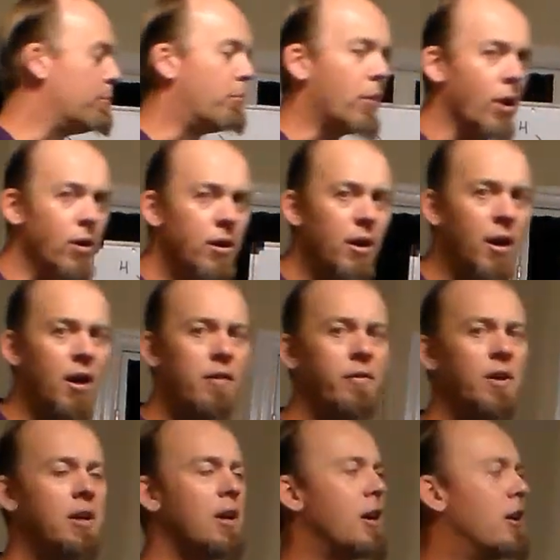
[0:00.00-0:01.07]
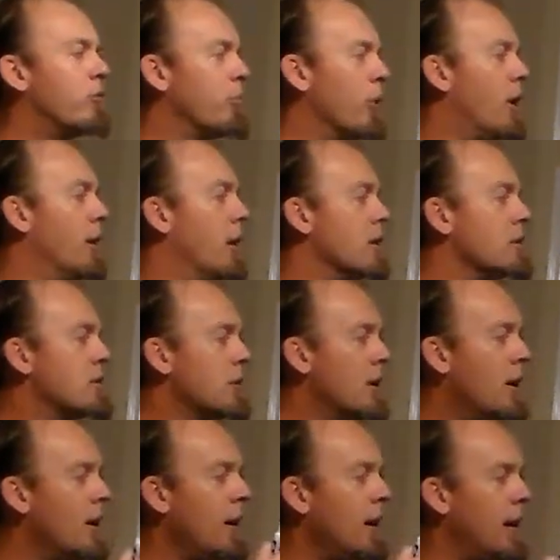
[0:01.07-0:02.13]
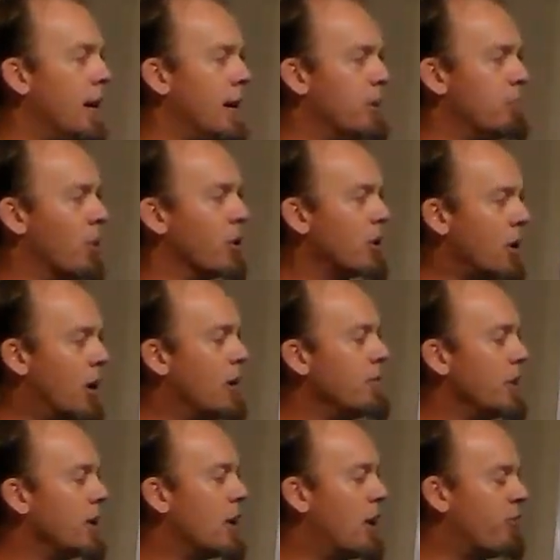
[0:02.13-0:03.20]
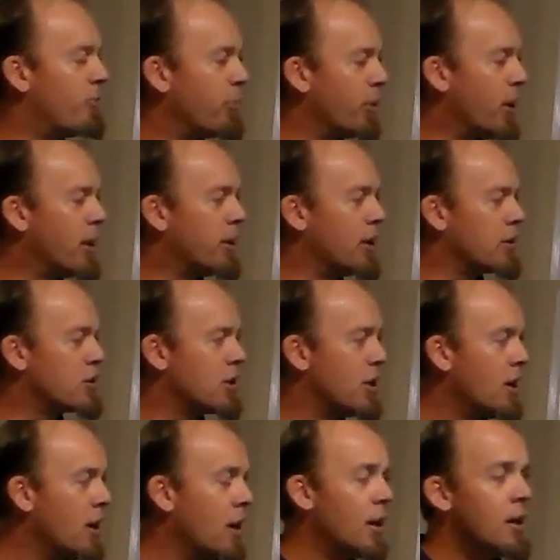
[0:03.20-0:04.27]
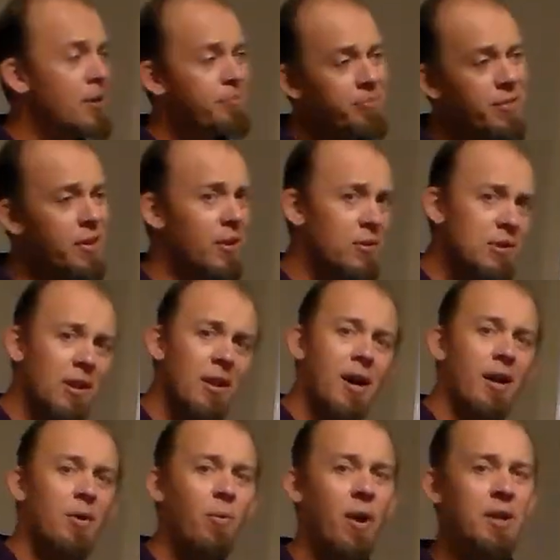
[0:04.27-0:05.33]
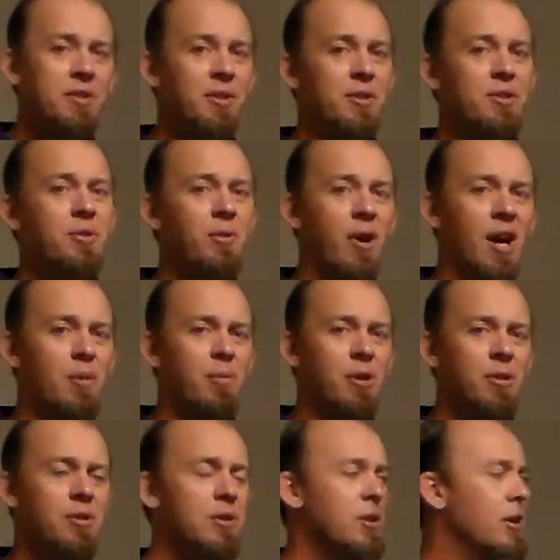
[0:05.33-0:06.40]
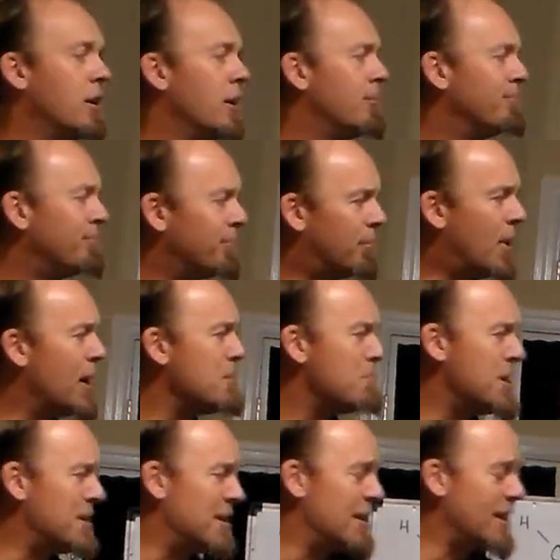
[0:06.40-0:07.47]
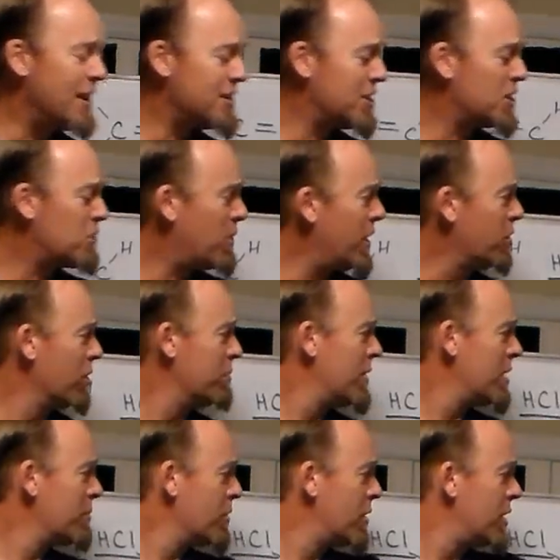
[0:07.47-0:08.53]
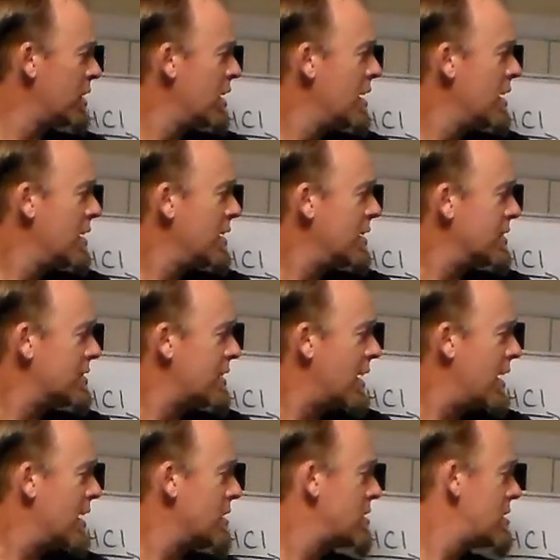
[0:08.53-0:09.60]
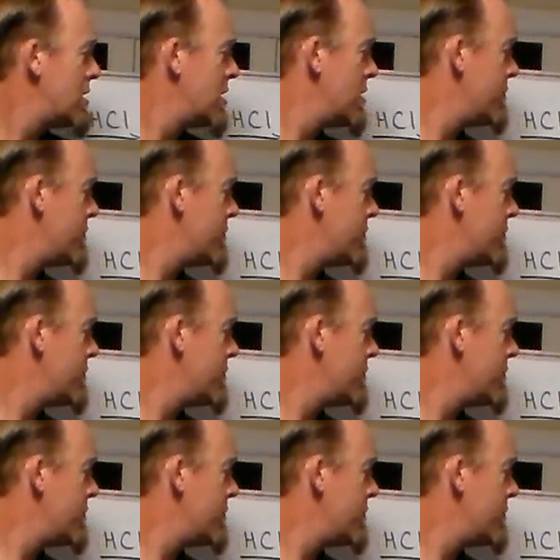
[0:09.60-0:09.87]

a Markovnikov product. A Markovnikov product, there's a lot of ways to describe it. Might be the easiest way to remember it is that